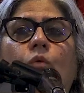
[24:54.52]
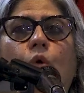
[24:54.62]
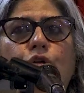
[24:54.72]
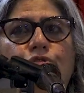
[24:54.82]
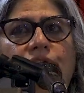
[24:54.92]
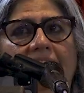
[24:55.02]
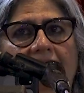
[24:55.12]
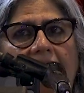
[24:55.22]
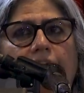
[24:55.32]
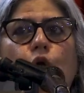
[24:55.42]
was
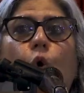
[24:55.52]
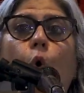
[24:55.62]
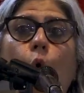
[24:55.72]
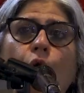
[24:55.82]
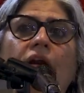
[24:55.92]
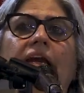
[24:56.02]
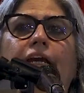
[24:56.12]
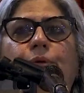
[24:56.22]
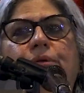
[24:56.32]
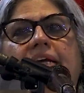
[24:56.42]
retained
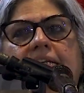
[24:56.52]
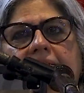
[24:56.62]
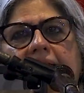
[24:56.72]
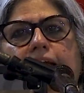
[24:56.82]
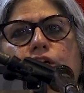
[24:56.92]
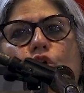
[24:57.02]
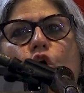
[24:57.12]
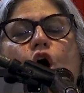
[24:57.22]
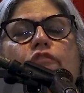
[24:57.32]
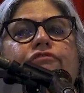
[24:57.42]
only to the extent
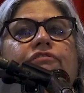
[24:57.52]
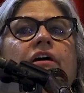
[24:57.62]
of